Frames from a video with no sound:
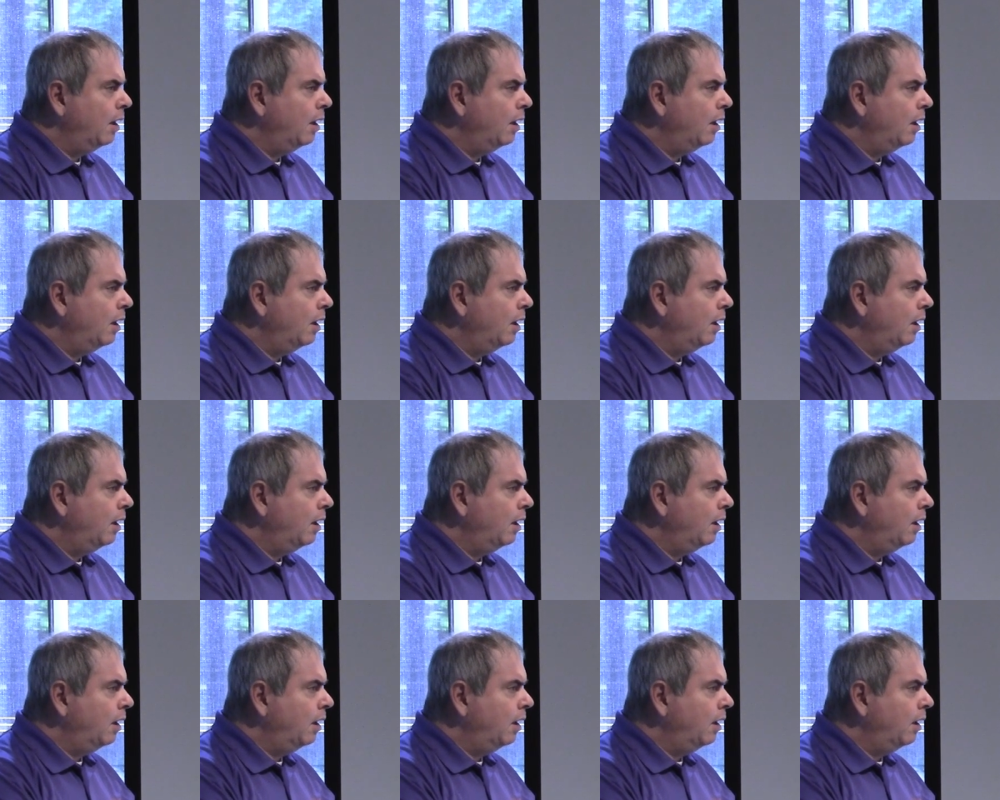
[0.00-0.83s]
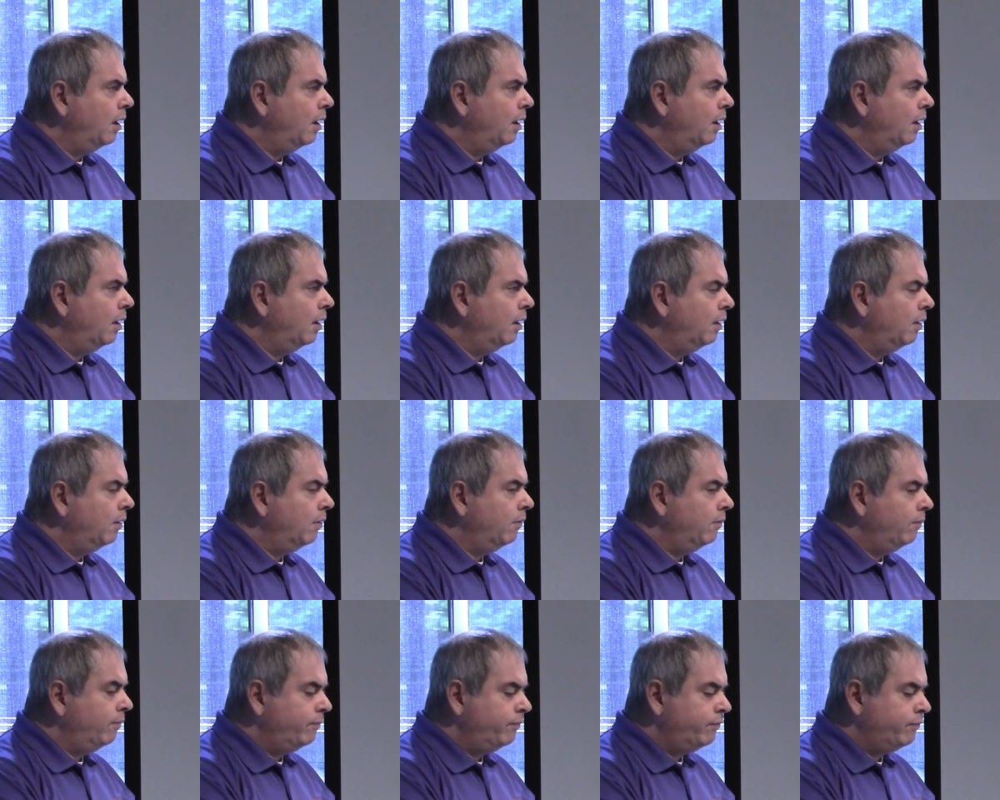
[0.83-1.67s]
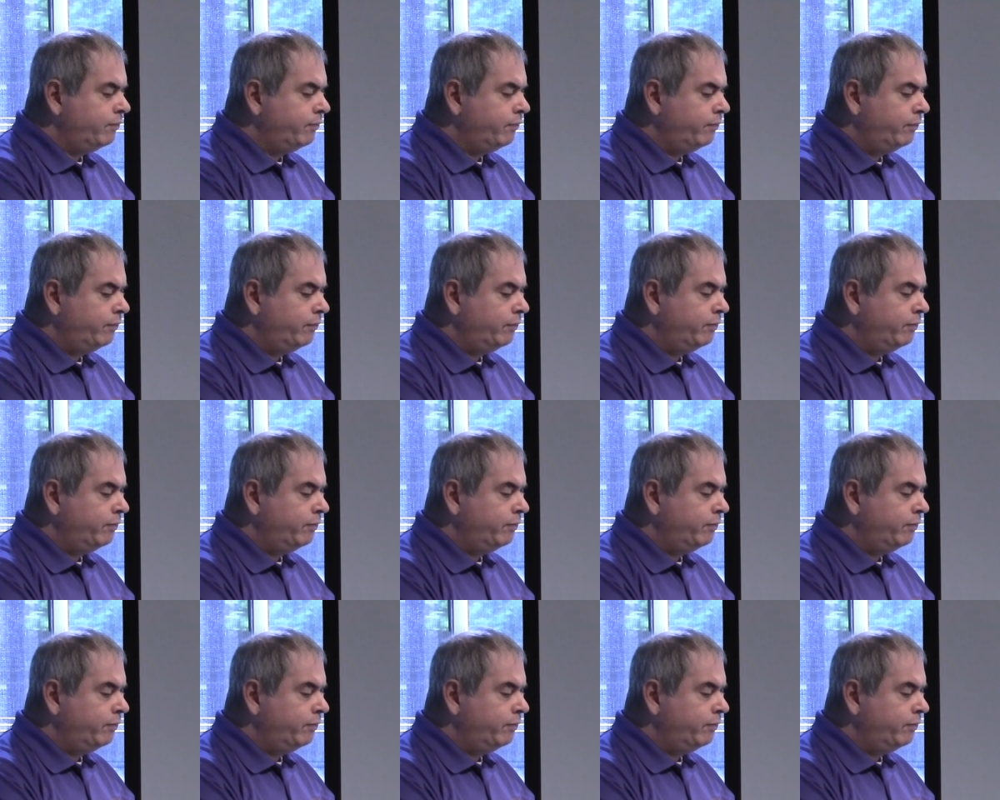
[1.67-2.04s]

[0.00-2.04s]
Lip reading: Nothing is said.